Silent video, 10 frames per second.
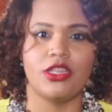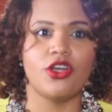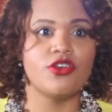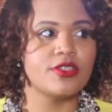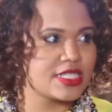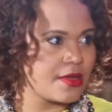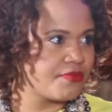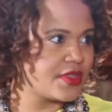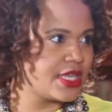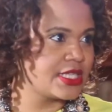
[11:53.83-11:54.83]
learn
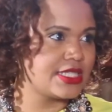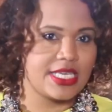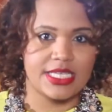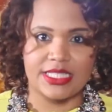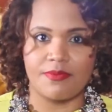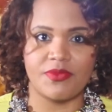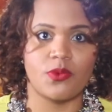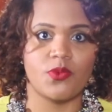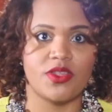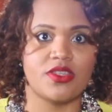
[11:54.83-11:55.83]
something, take
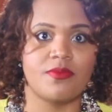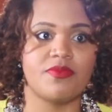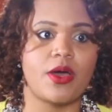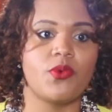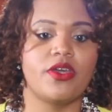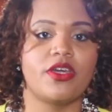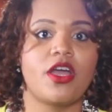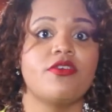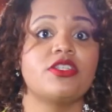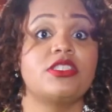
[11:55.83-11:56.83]
something with them that will
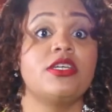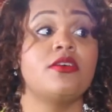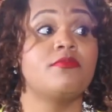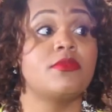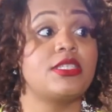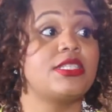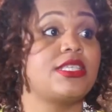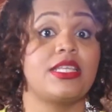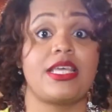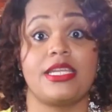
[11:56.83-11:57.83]
encourage them to
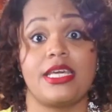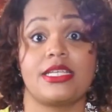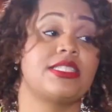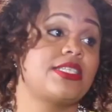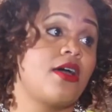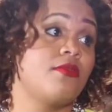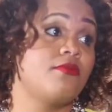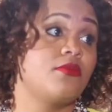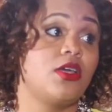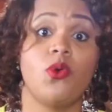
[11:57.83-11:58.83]
take that next step
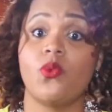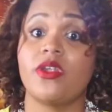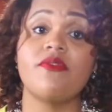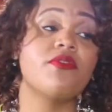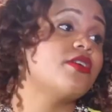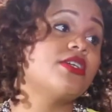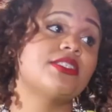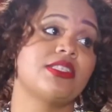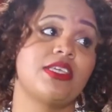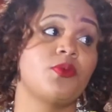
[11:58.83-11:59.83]
and whatever it is
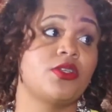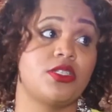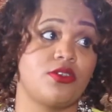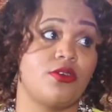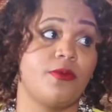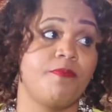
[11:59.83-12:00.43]
that they want to do.